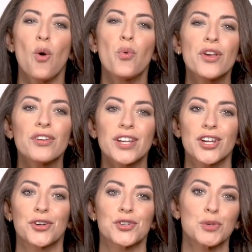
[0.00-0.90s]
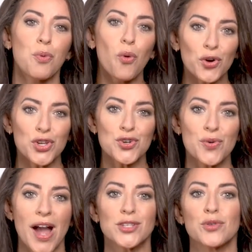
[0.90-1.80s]
we are here to support you
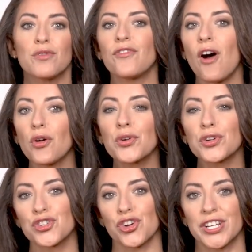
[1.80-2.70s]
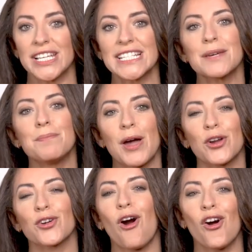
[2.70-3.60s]
as you follow your journey to
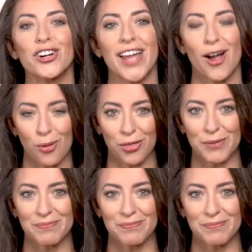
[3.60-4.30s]
better heart health.